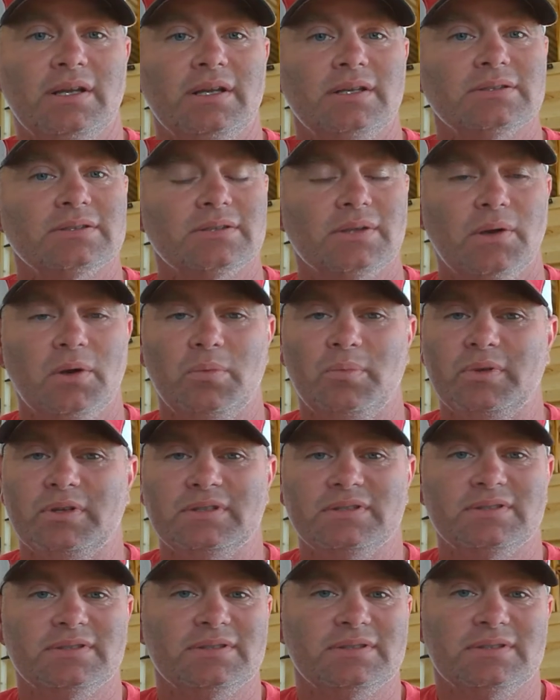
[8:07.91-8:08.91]
slope
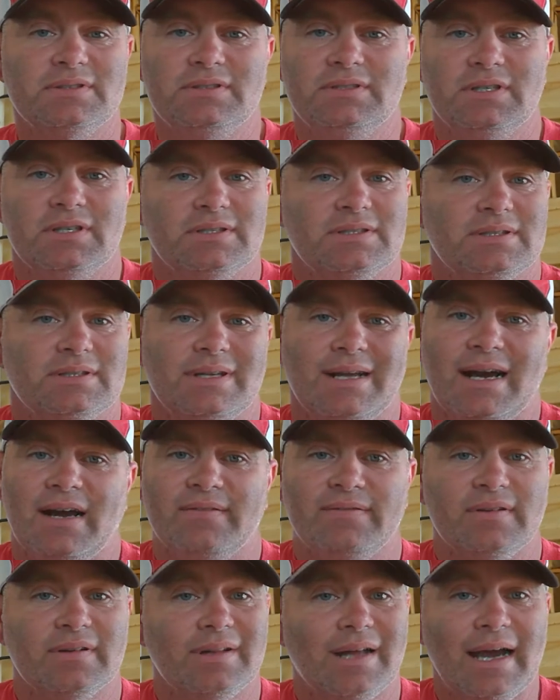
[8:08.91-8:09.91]
is just
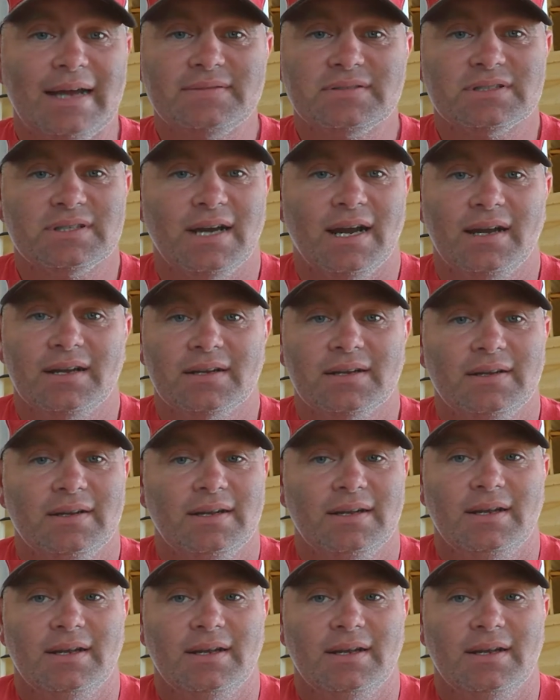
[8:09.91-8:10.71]
not for livestock.